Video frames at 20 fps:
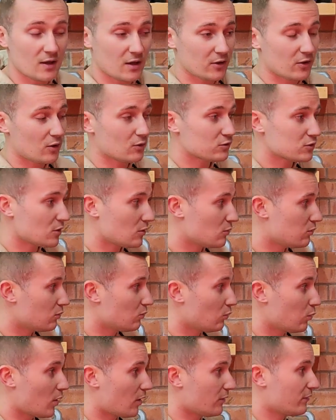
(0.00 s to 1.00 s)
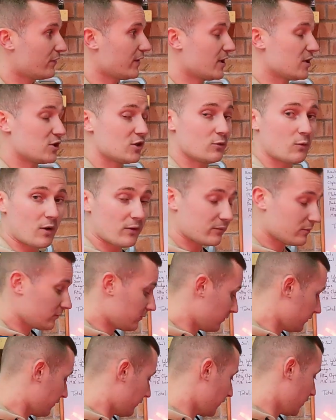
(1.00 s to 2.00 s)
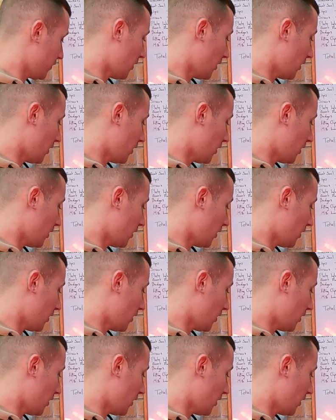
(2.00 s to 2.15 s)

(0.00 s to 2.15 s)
and also what finish you want for